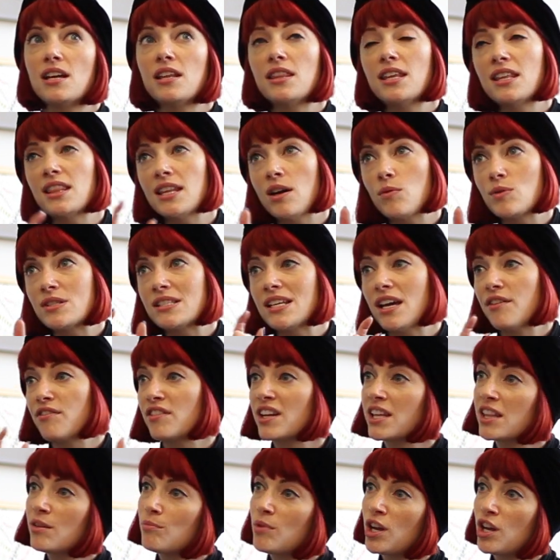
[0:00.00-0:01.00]
I think that was
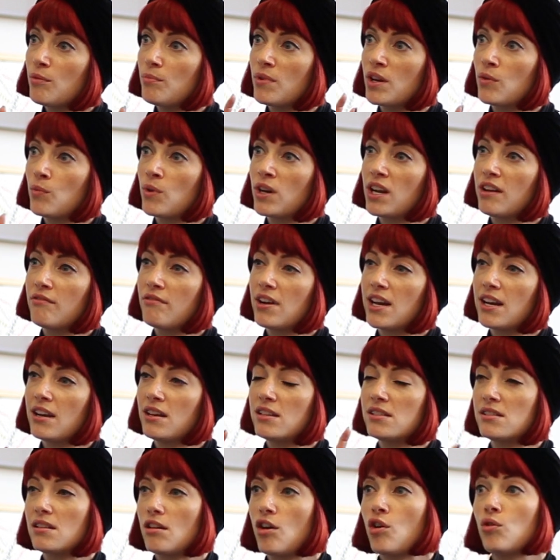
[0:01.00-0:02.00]
definitely the moment when I
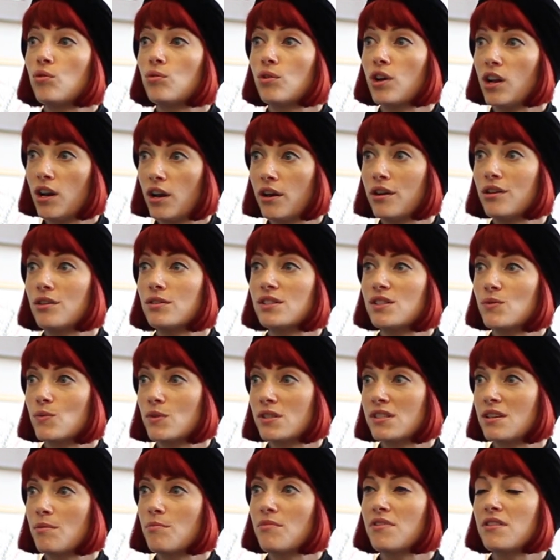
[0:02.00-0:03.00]
realised that old clothes
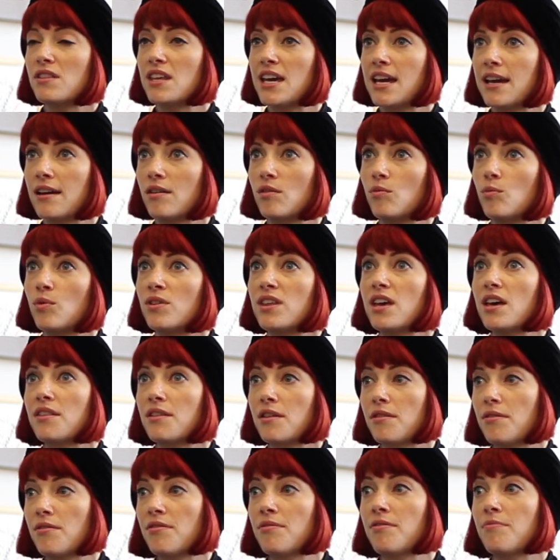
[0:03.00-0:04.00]
was were the
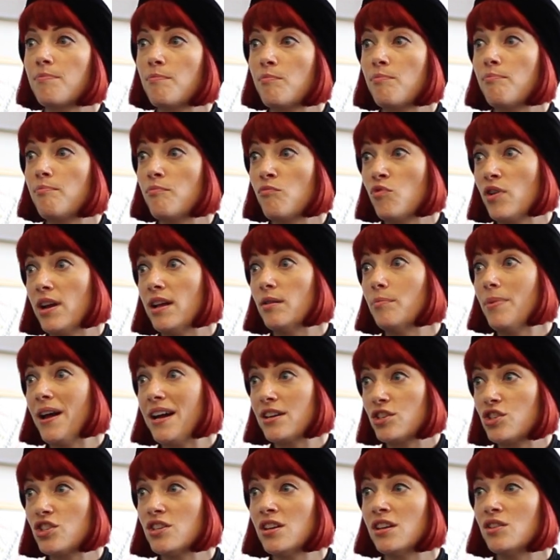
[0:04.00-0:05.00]
other real
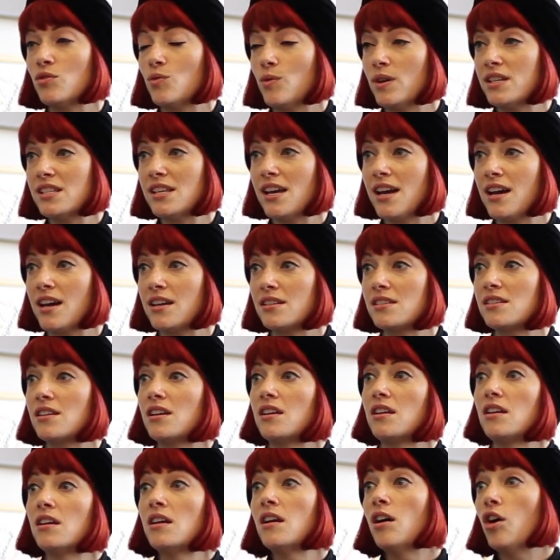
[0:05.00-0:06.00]
passion I'd always had,
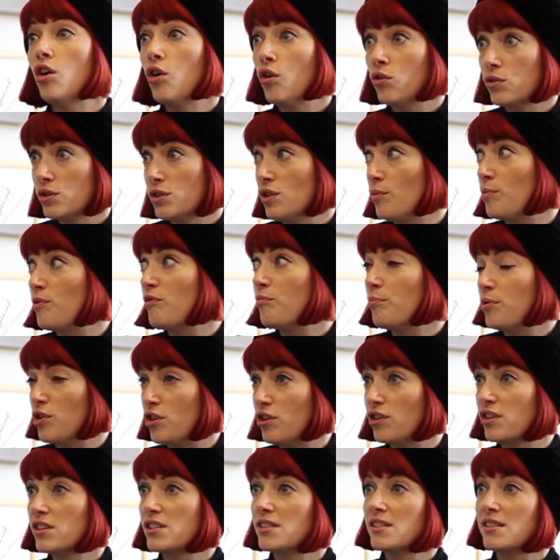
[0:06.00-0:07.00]
on top of
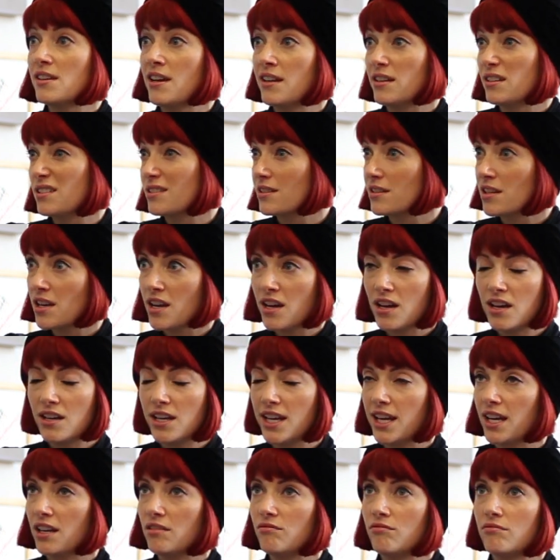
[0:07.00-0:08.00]
books and
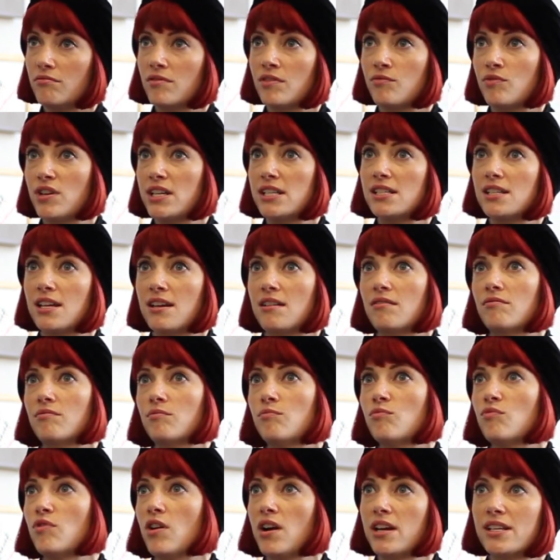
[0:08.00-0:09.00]
learning and
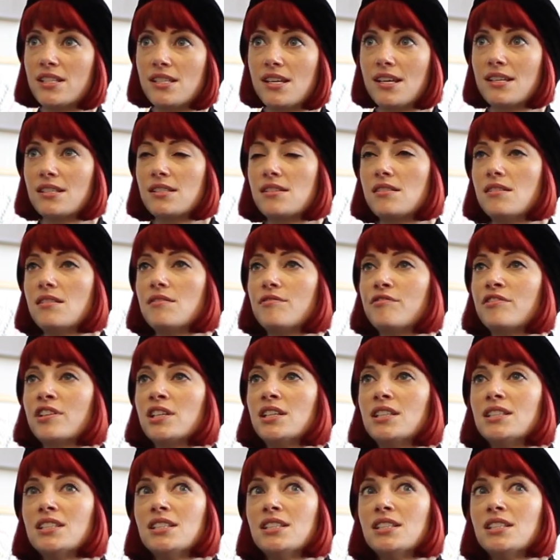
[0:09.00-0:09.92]
reading and writing stuff.